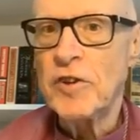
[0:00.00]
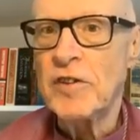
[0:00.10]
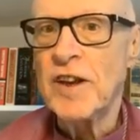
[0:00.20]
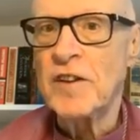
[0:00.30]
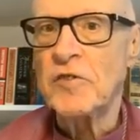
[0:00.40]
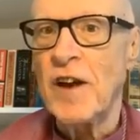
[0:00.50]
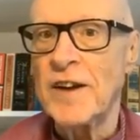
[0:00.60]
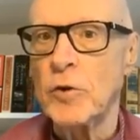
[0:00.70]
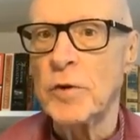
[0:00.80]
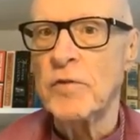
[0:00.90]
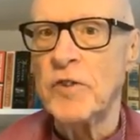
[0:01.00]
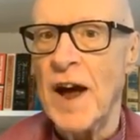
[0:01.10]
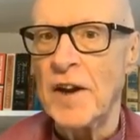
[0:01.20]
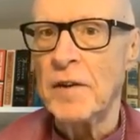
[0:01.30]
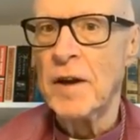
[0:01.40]
are lots of things I
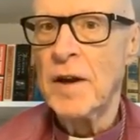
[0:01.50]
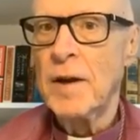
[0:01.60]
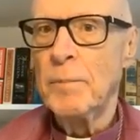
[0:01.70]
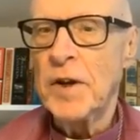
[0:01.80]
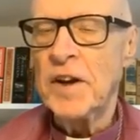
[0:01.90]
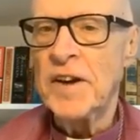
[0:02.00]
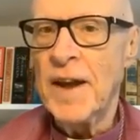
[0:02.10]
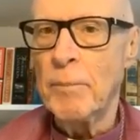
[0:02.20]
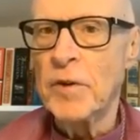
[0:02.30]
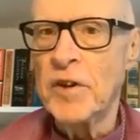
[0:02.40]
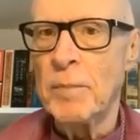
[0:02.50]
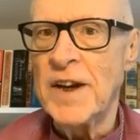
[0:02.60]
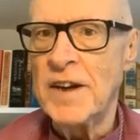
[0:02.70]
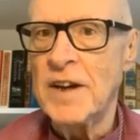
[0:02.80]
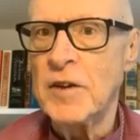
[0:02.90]
could have done, but a
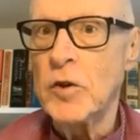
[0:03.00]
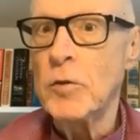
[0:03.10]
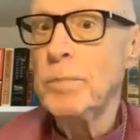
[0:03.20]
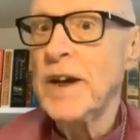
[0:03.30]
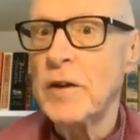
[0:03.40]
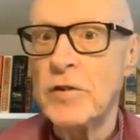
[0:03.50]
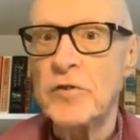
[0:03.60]
number of them I didn't do